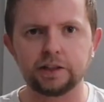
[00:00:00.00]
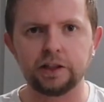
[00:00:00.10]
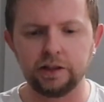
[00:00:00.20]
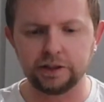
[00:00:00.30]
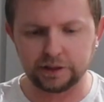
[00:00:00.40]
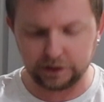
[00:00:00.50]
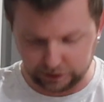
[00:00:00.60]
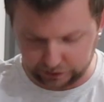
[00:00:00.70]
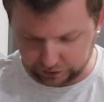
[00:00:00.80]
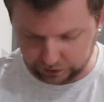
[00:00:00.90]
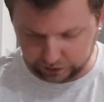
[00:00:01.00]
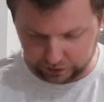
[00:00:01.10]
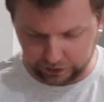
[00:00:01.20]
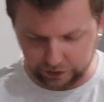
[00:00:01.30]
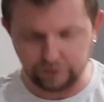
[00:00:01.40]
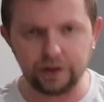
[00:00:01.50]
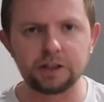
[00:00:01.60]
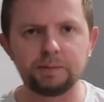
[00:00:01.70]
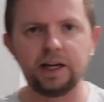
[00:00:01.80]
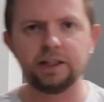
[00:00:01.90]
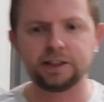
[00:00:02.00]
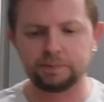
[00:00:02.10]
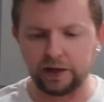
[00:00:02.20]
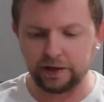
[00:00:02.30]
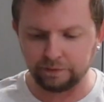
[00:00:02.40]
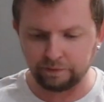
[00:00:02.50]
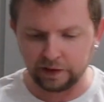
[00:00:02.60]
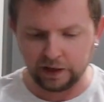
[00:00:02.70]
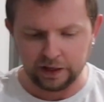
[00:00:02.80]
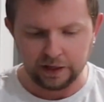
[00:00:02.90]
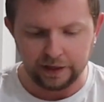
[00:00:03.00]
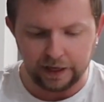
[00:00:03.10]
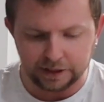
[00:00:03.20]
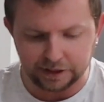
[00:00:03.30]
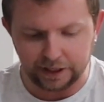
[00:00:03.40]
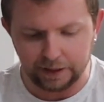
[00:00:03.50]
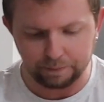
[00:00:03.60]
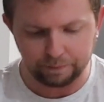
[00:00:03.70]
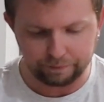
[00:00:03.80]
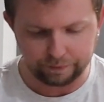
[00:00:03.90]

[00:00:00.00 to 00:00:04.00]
the toast, the Vegemite is spread. Next step